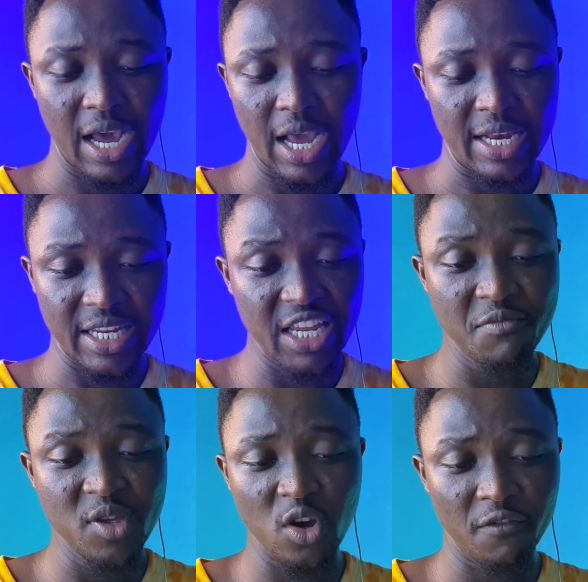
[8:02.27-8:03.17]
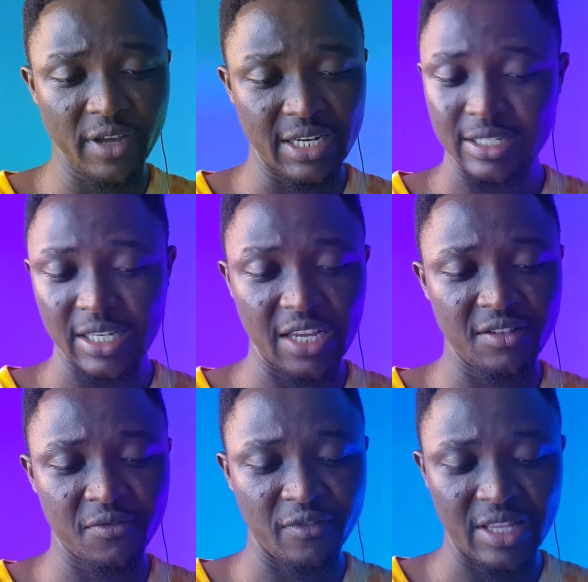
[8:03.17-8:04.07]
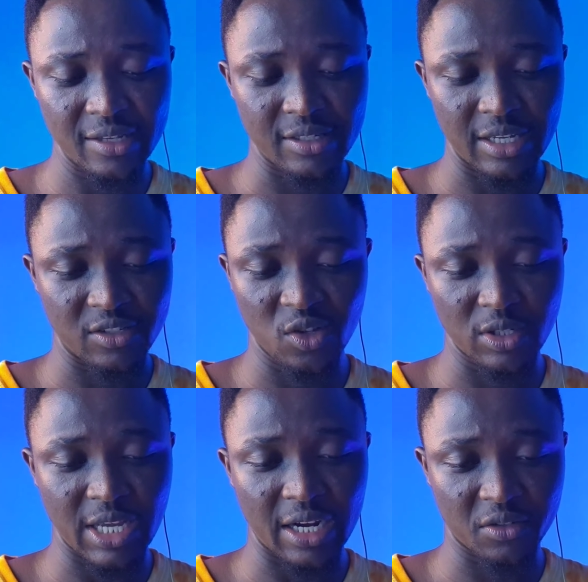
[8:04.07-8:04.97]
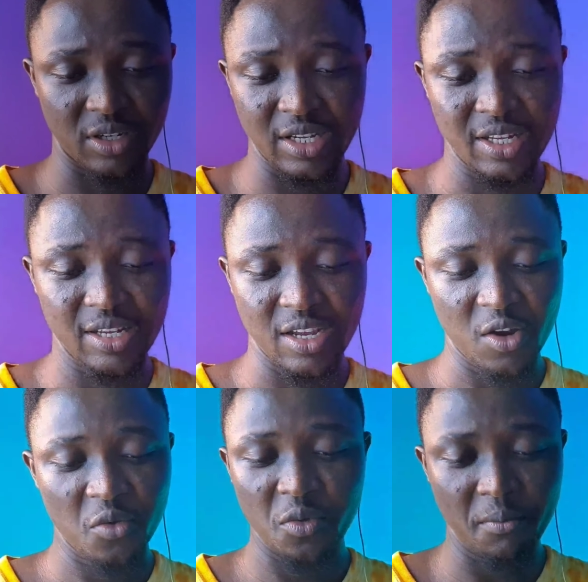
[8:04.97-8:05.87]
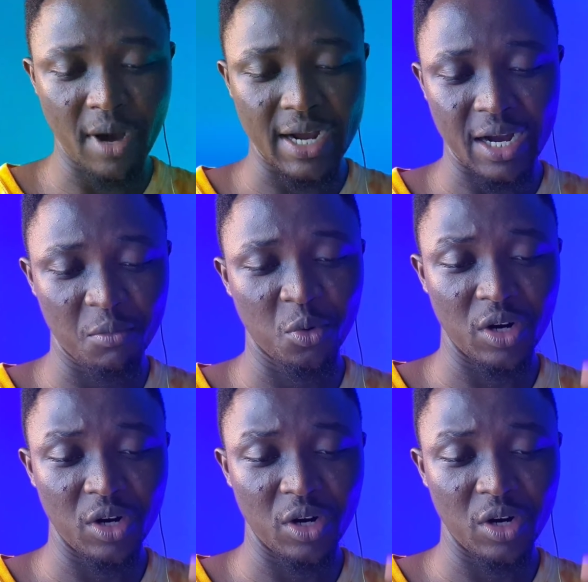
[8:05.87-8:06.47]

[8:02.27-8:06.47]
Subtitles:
and give me your verdict if this is not actually remarkable.